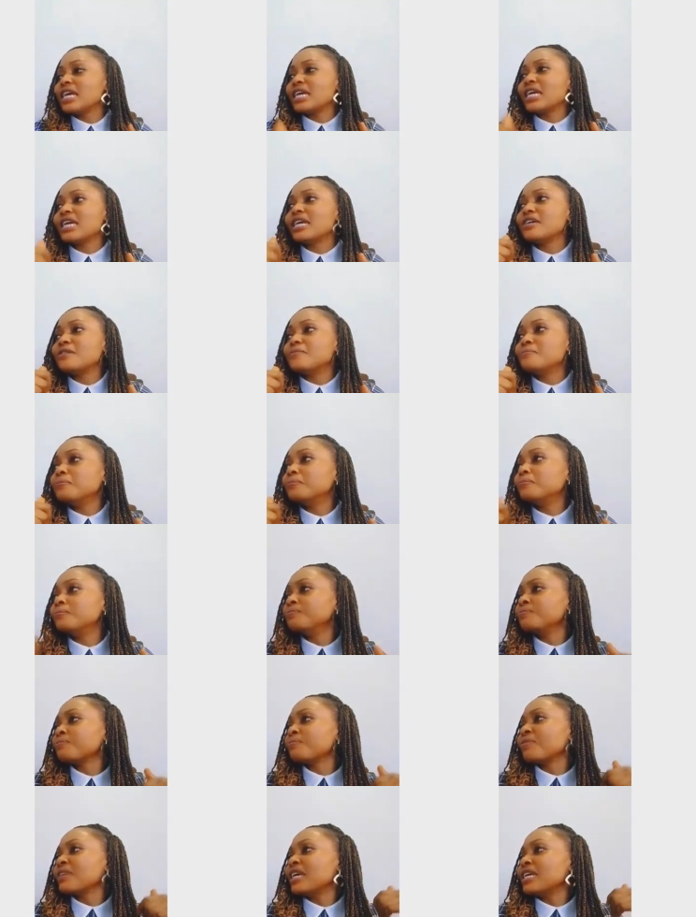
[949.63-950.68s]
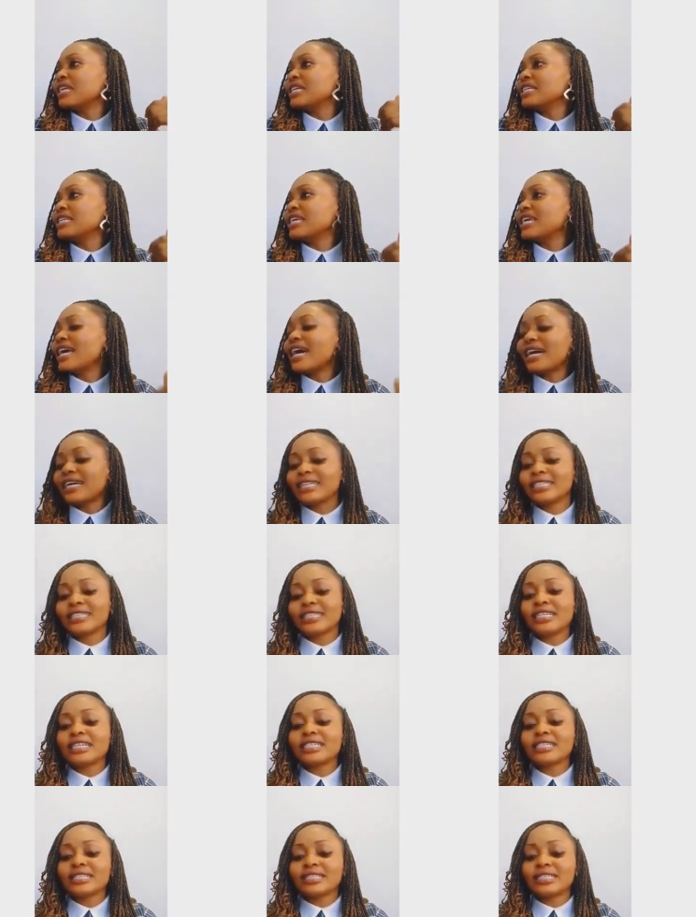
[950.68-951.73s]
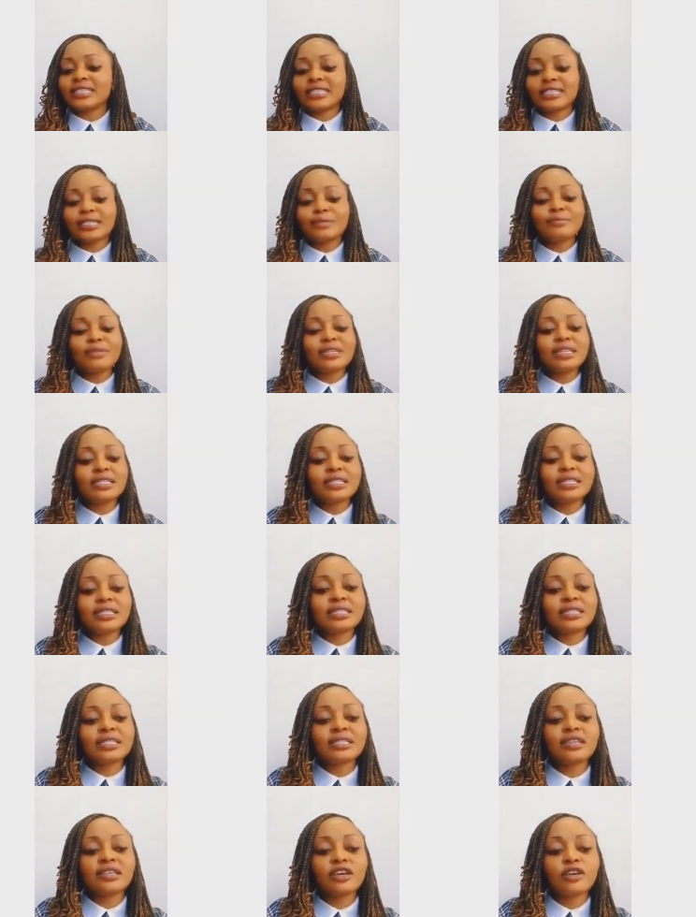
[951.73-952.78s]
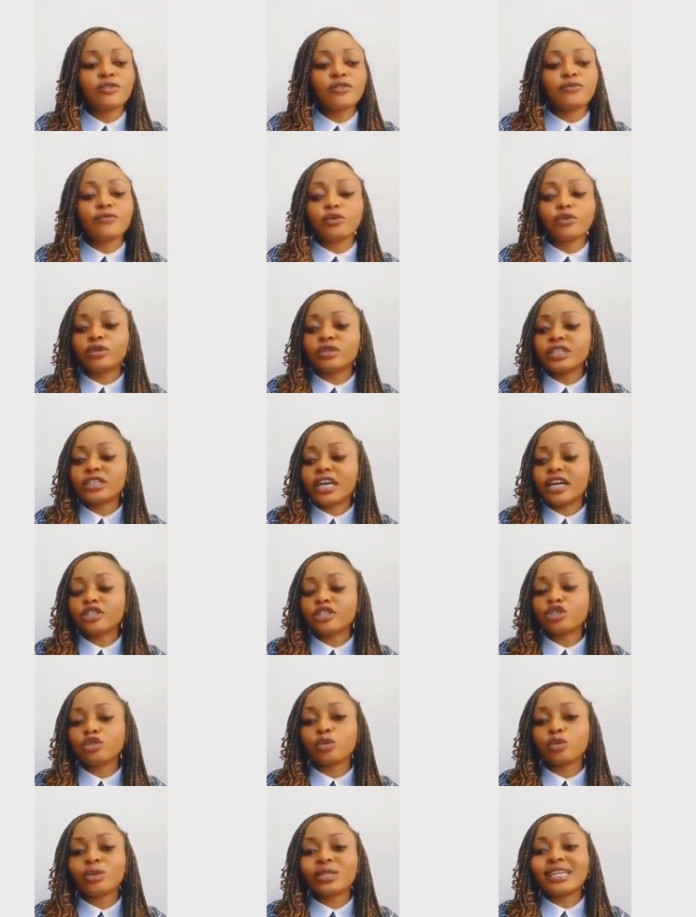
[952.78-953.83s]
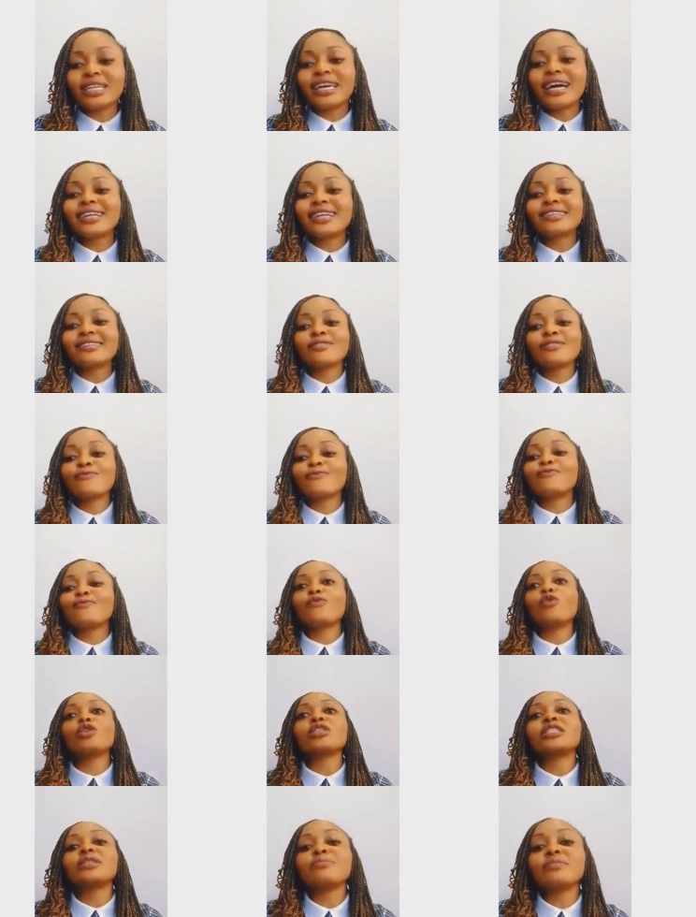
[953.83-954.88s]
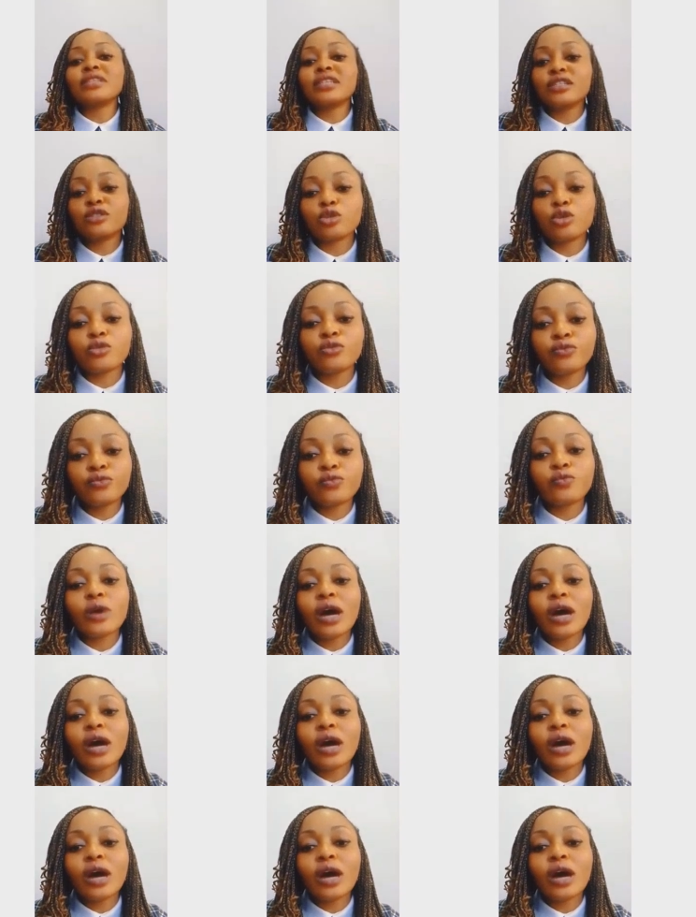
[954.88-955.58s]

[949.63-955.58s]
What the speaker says: They had a 60 minutes for their show. They had 40 minutes of